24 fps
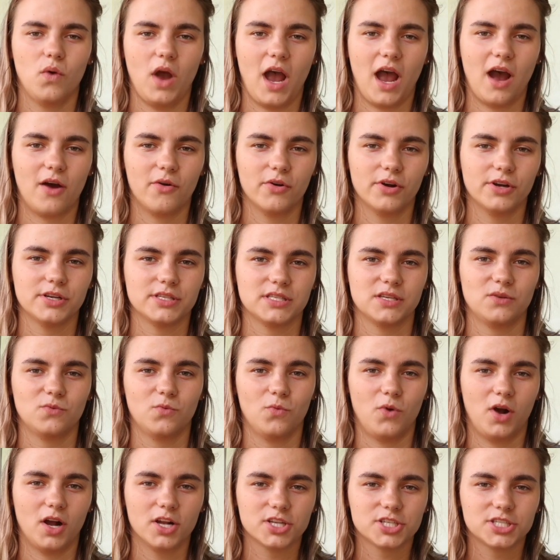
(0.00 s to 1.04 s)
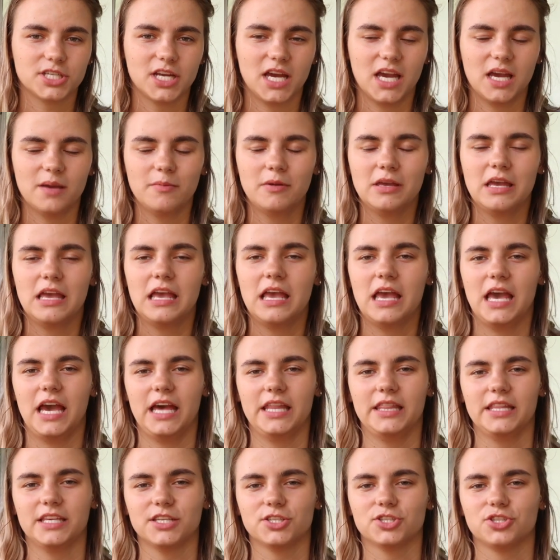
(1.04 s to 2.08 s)
hours in watch time,
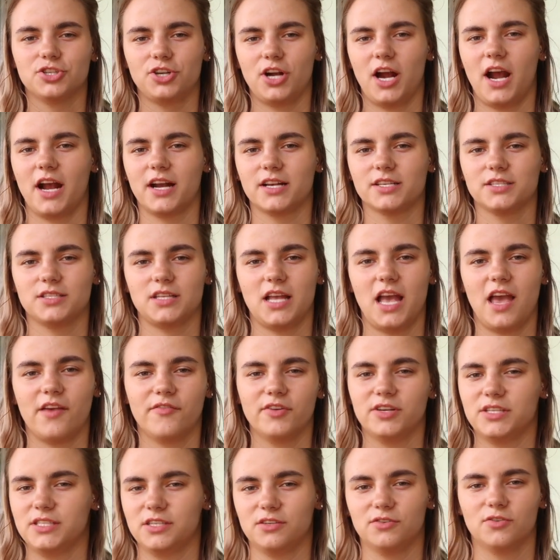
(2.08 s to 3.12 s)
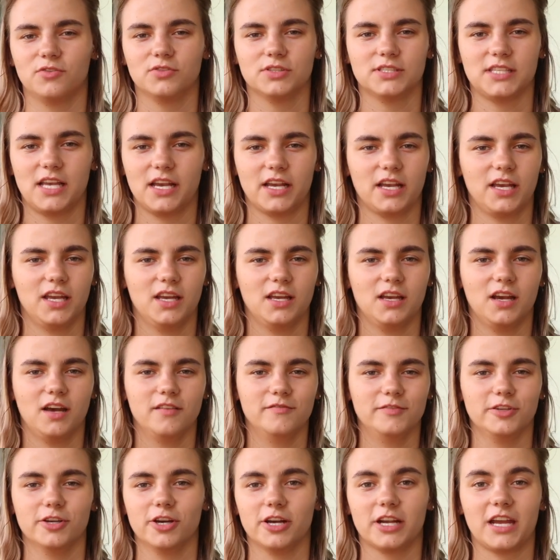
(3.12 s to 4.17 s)
and this tracks every single second
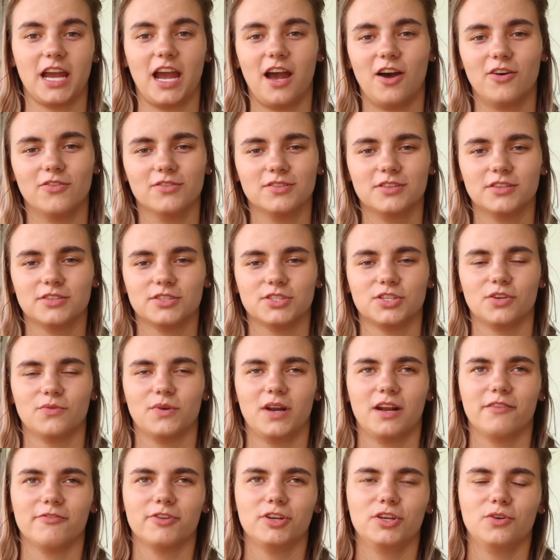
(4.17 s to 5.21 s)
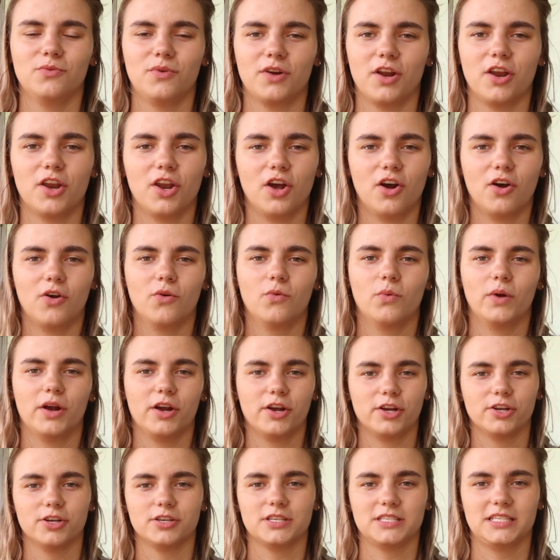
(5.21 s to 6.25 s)
of your account. So whenever you want to know
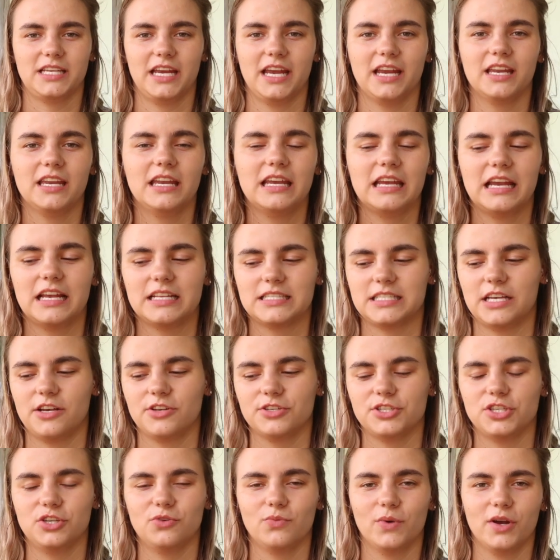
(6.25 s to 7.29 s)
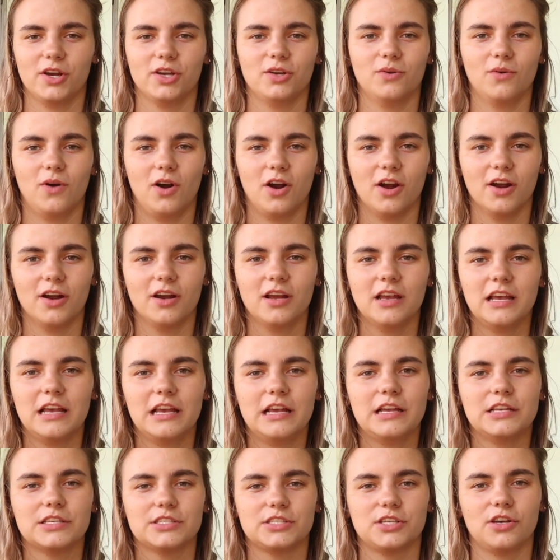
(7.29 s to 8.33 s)
where you're standing, it tells you where you are.
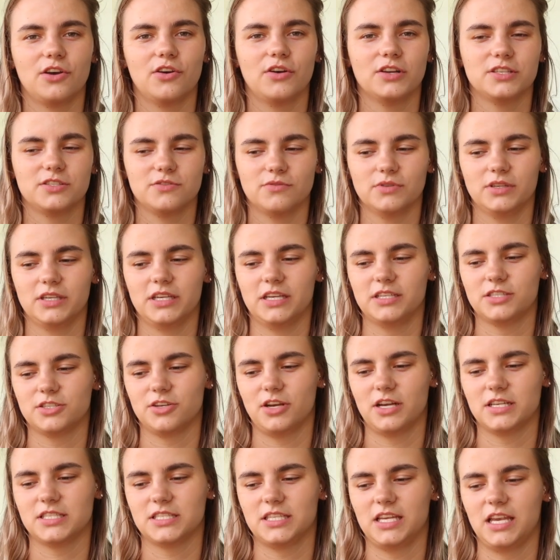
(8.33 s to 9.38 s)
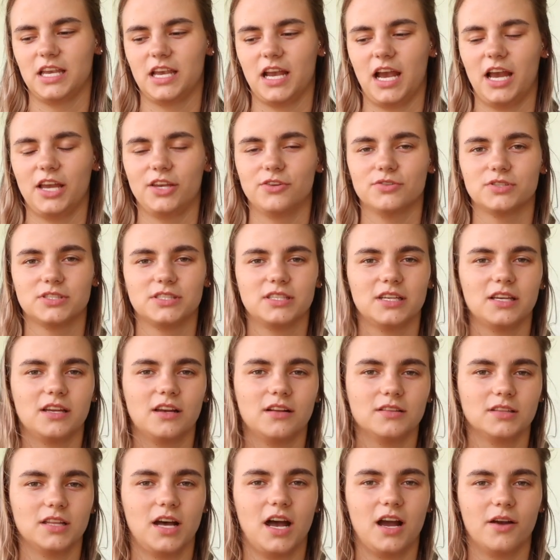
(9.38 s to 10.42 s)
So it's really interesting. I used it
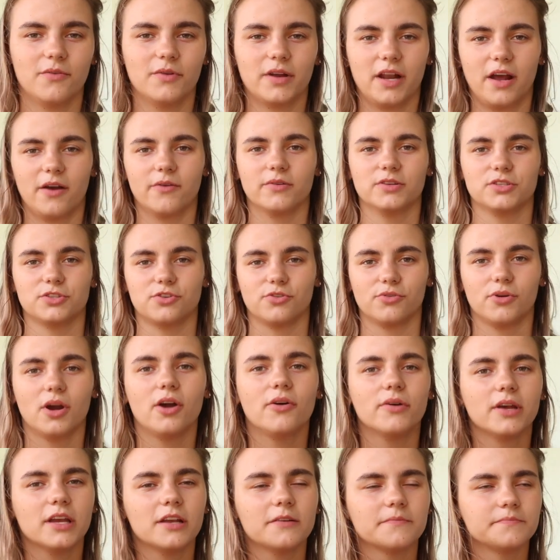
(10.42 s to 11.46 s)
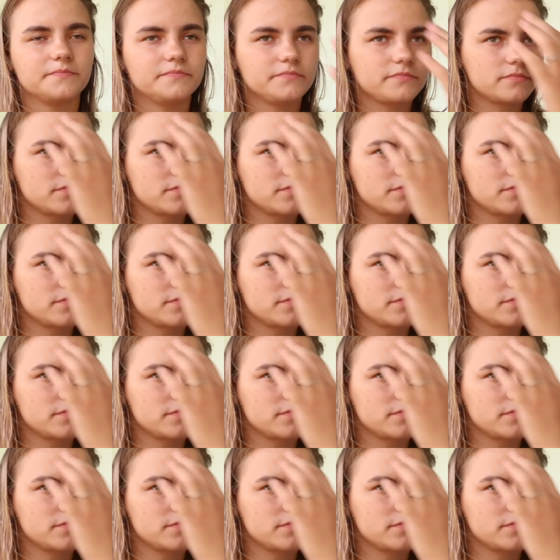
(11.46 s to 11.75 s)
a lot when I was growing